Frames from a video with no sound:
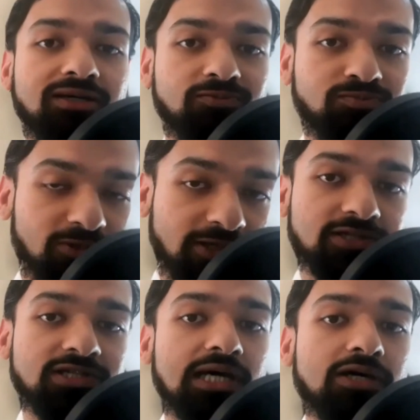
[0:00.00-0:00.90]
brother
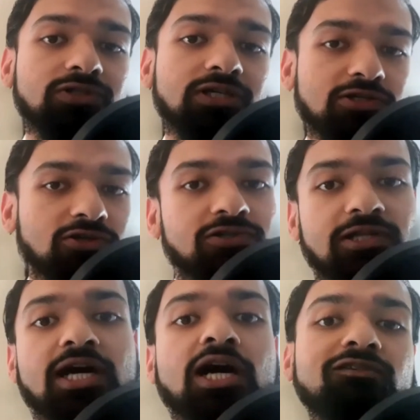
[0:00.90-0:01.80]
Salahuddin is also
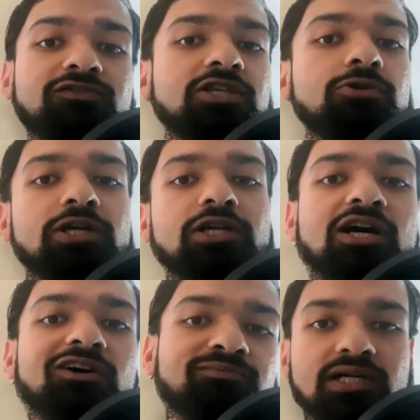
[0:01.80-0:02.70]
like half Syrian,
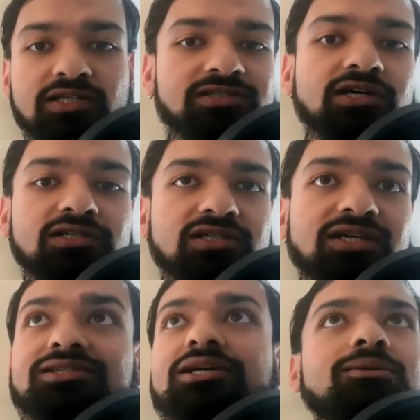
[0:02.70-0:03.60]
half Pakistani,
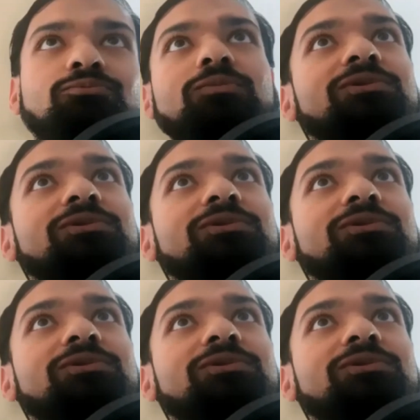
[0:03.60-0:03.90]
and probably